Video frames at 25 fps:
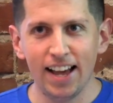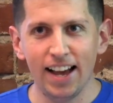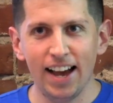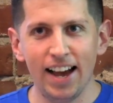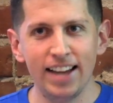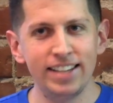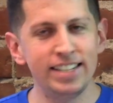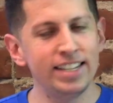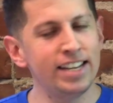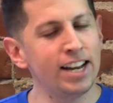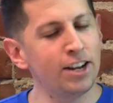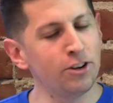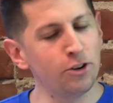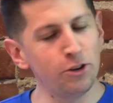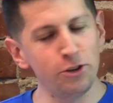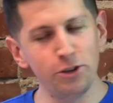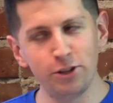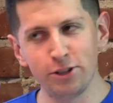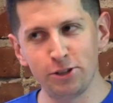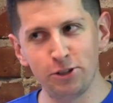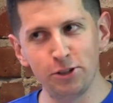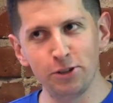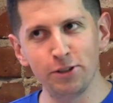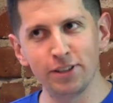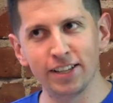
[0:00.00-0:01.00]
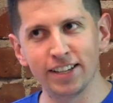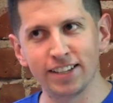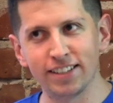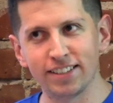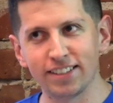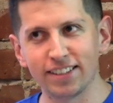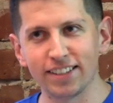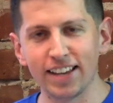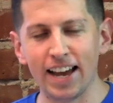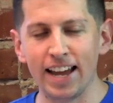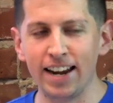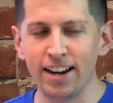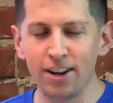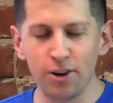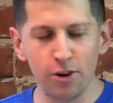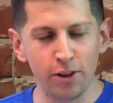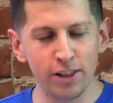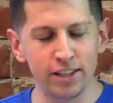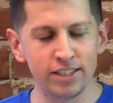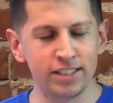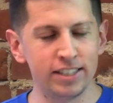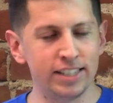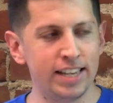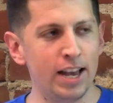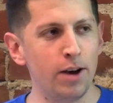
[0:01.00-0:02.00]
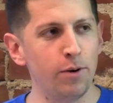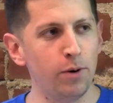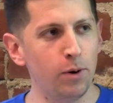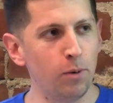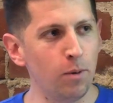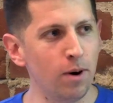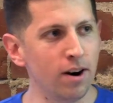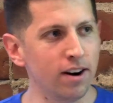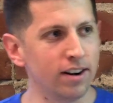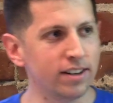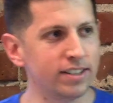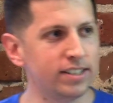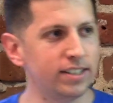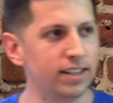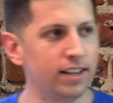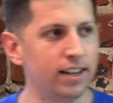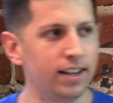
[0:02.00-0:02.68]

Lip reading: I did not know you could do this. I didn't know this is how it worked.